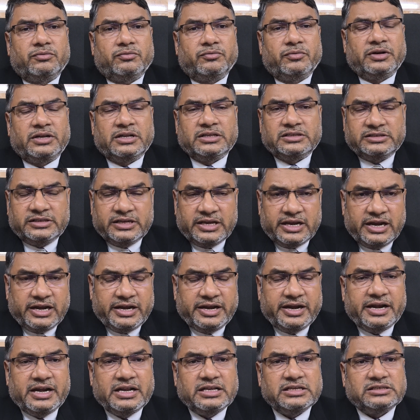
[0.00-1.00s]
When the sale
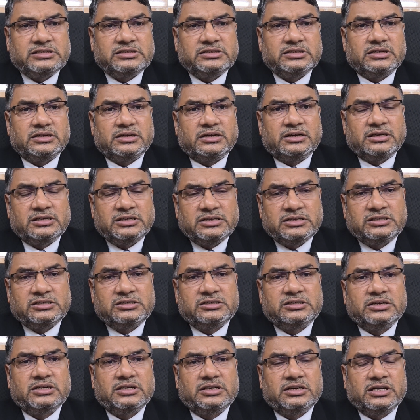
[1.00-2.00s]
deed is
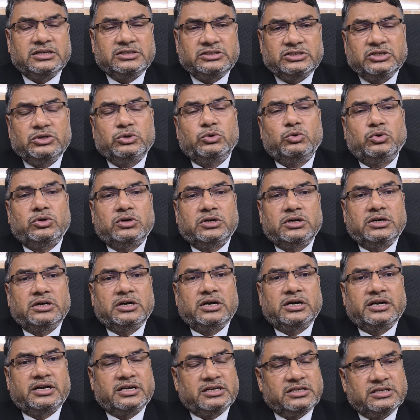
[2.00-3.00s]
registered, executed
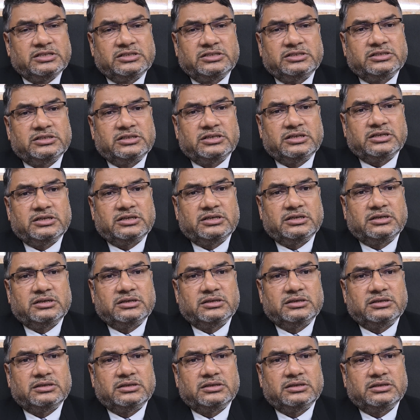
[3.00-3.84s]
and registered,